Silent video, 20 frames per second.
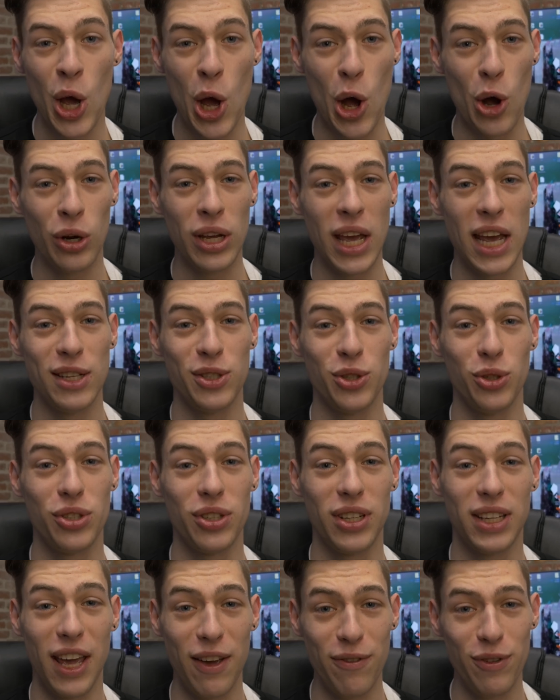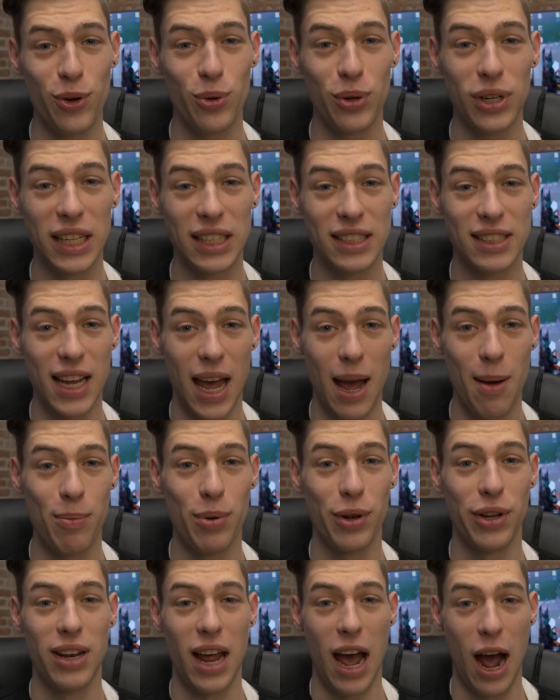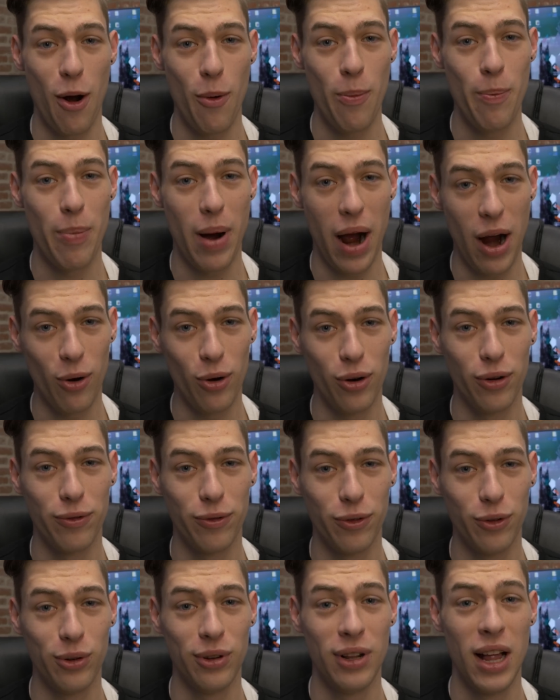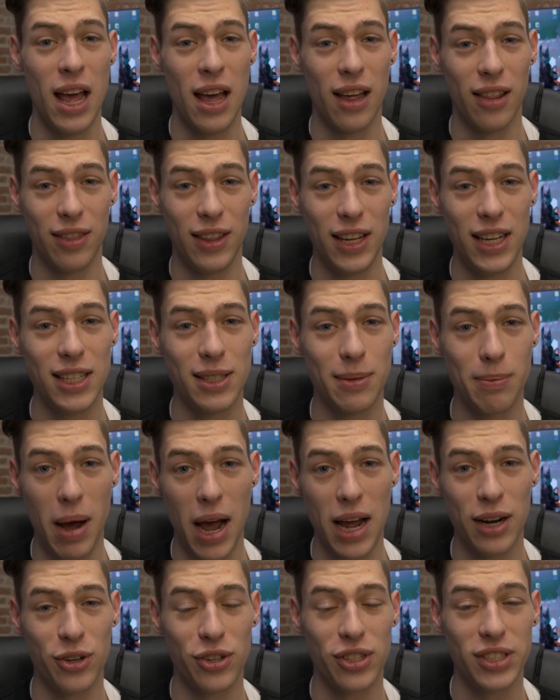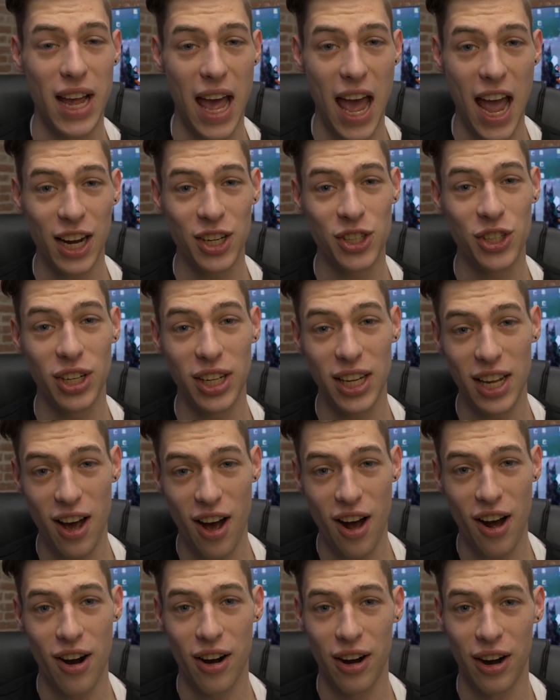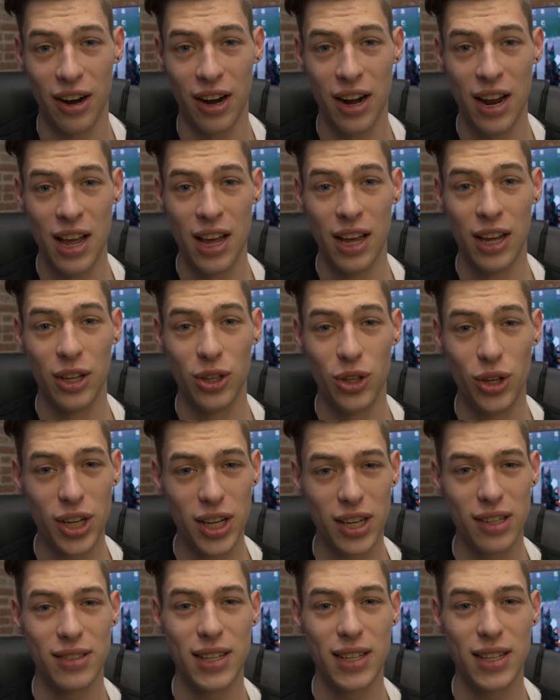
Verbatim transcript: Okay, so to give you an example on how powerful these miners actually are, you can